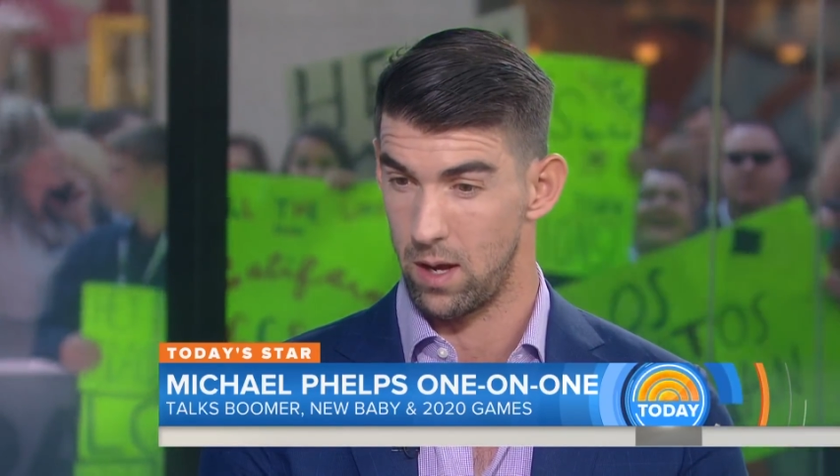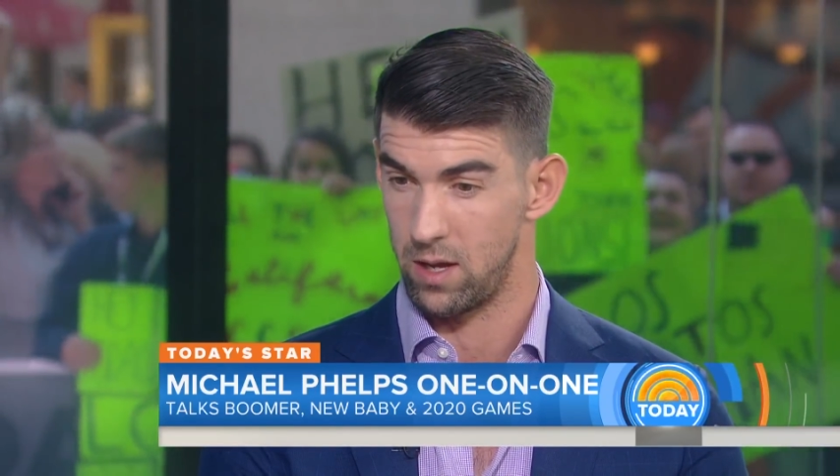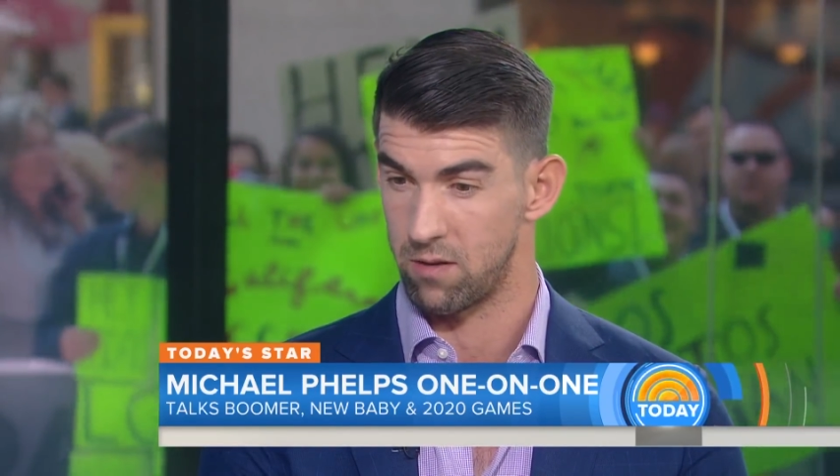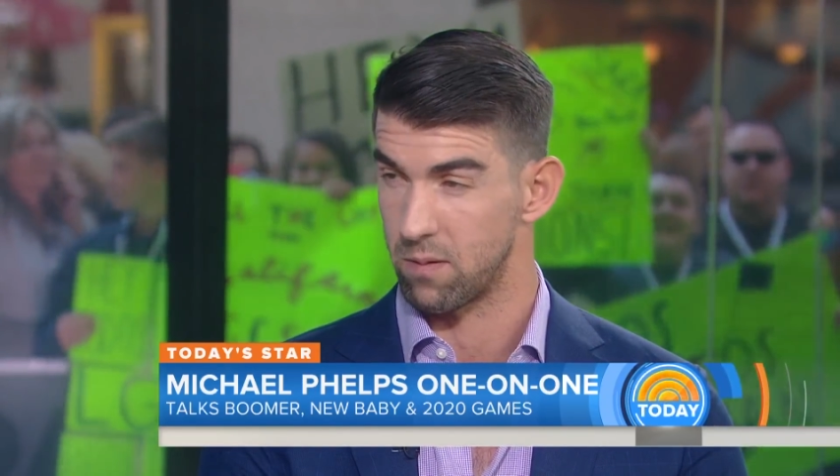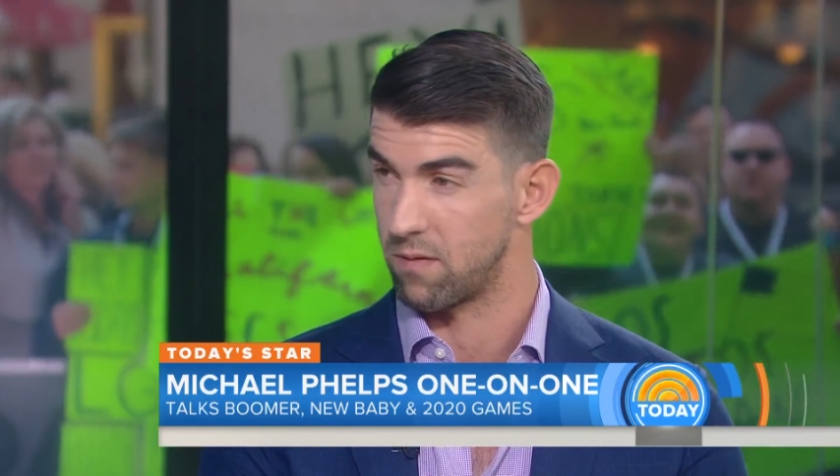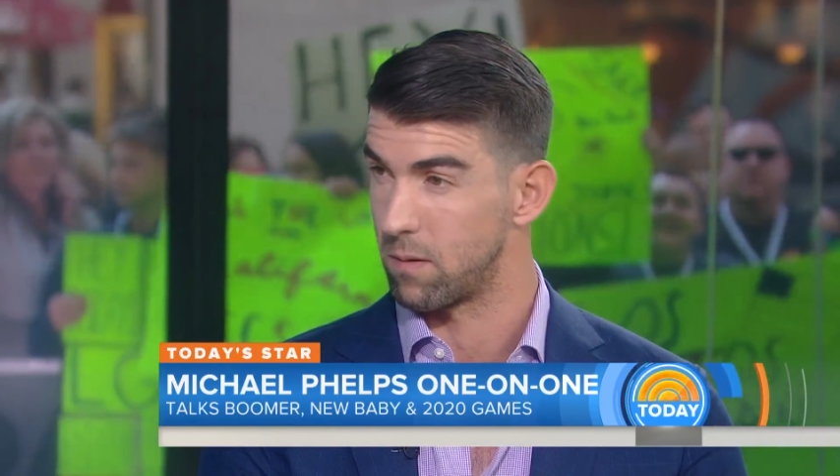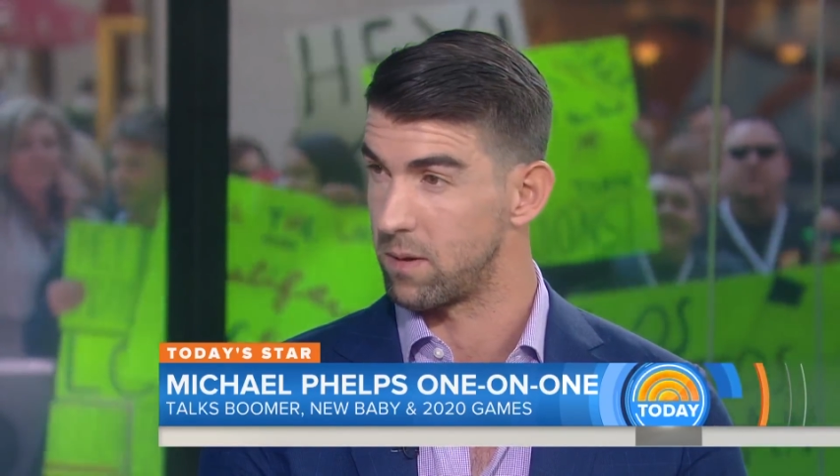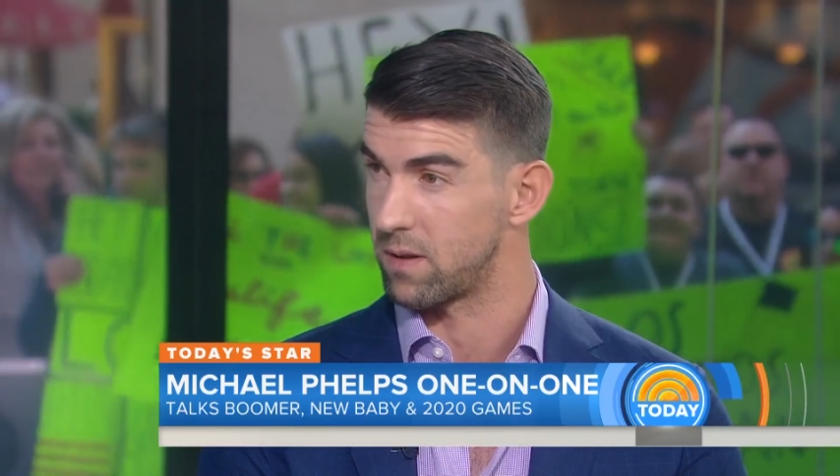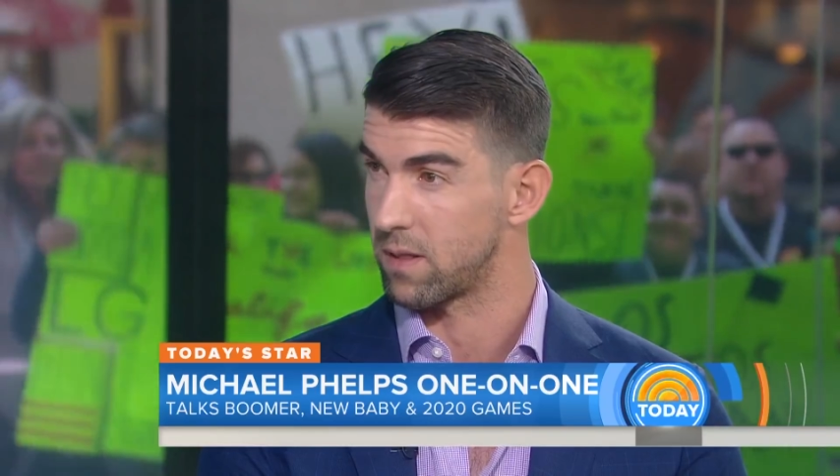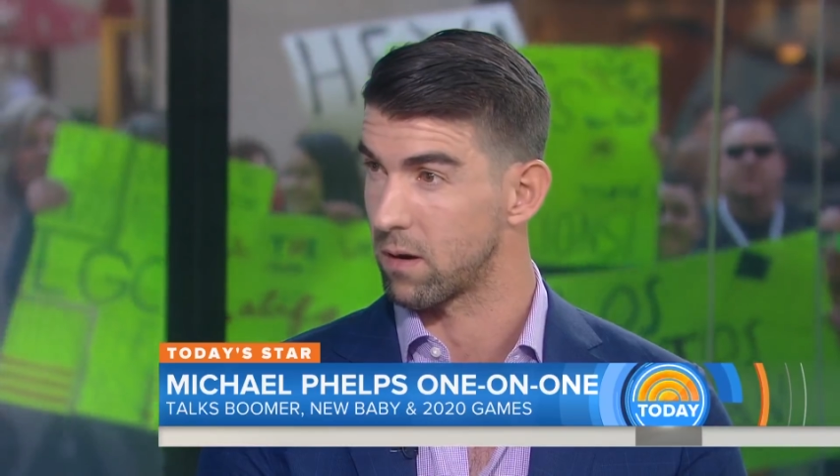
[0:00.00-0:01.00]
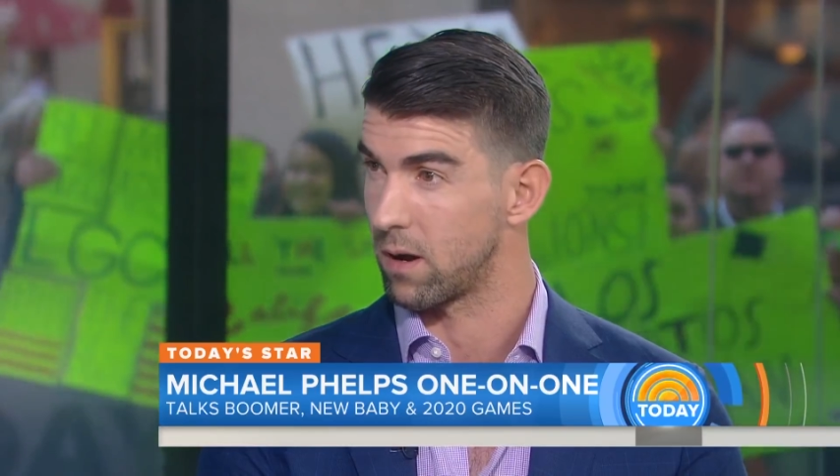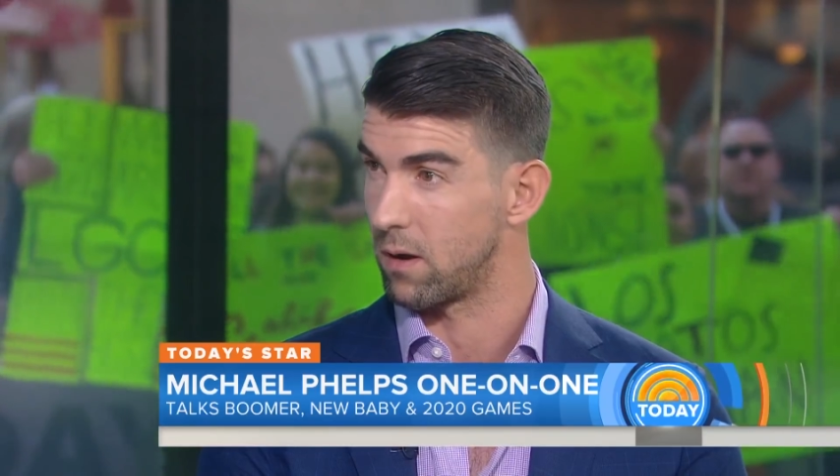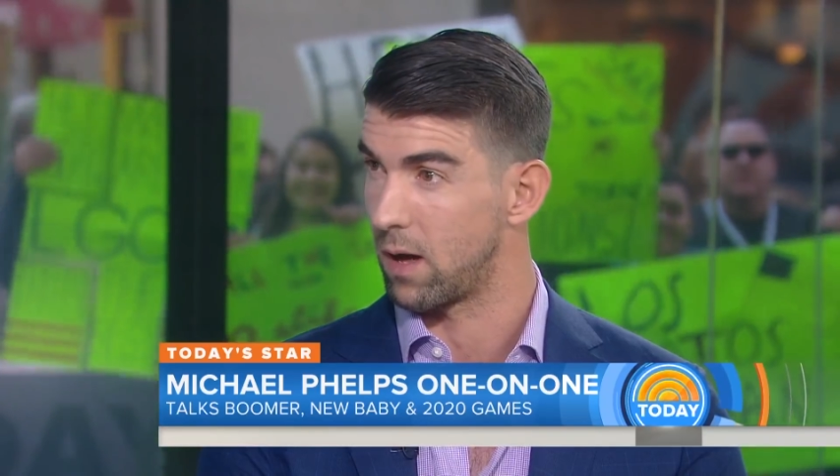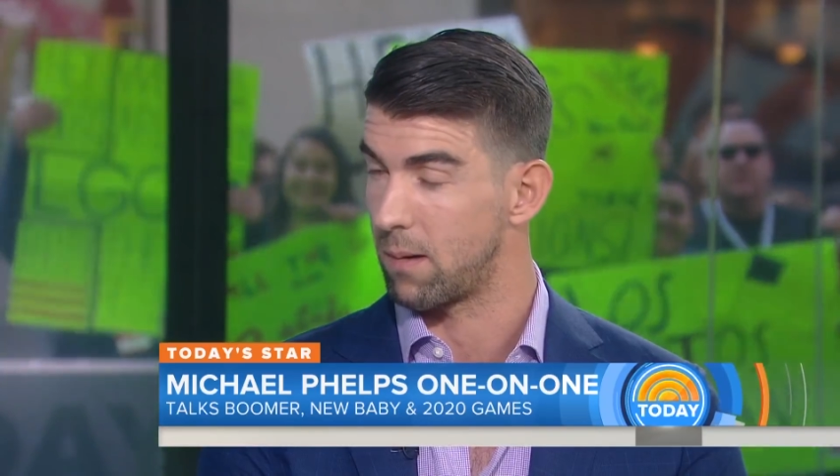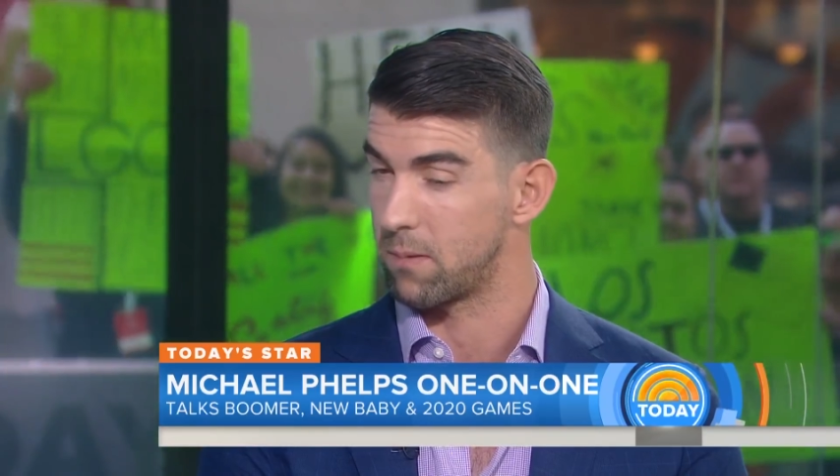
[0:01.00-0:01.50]
his performance at the
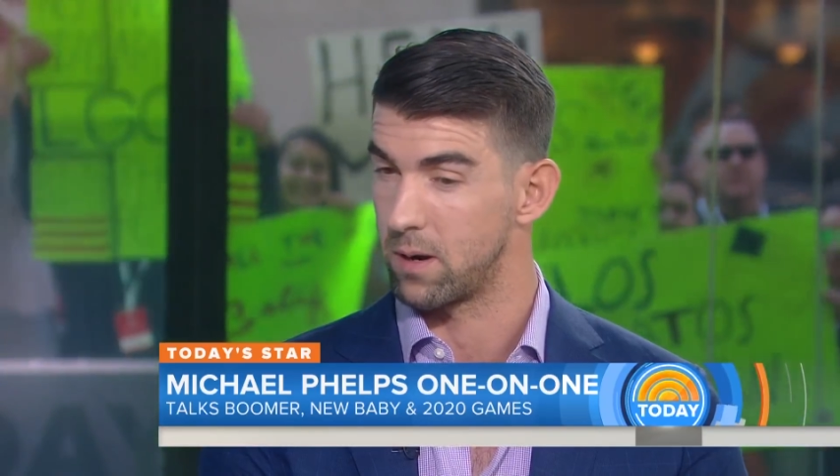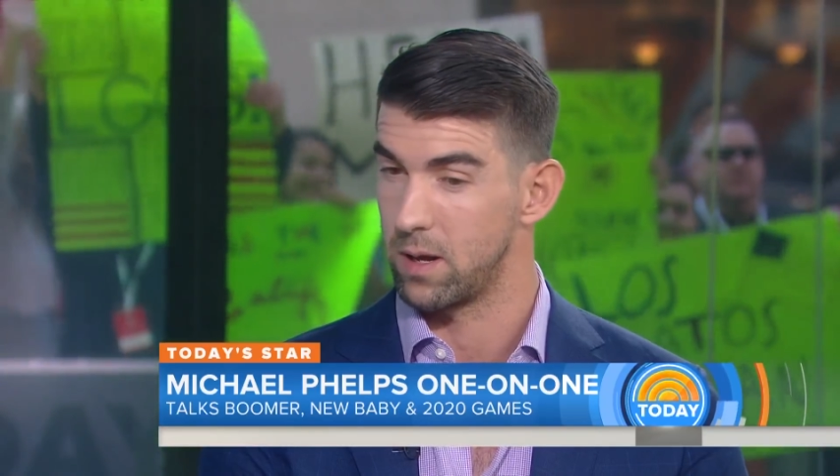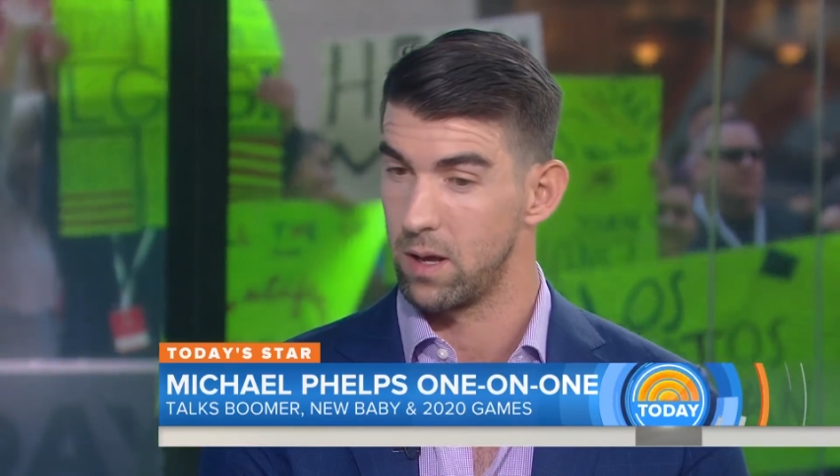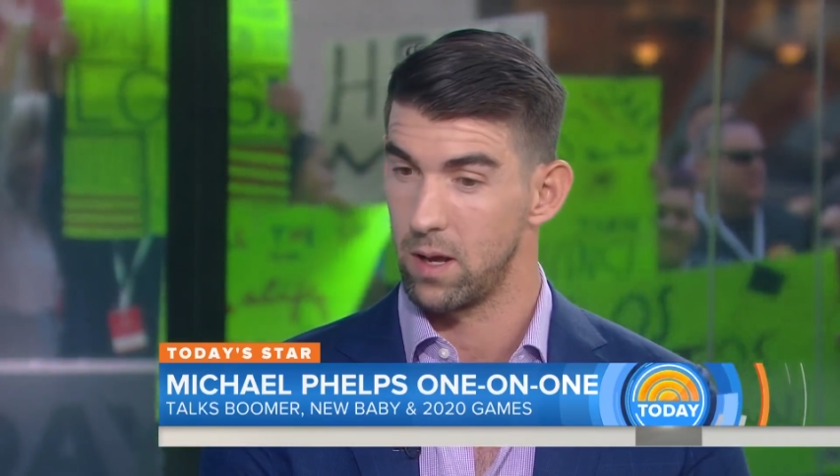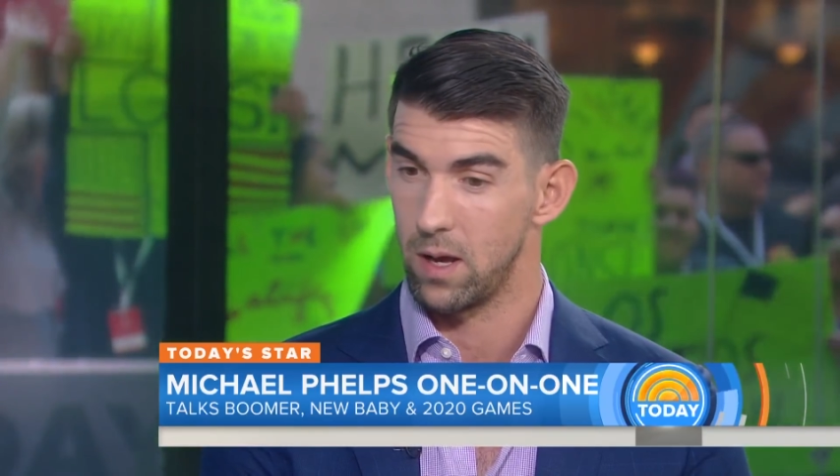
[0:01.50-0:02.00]
Grand Ole Opry.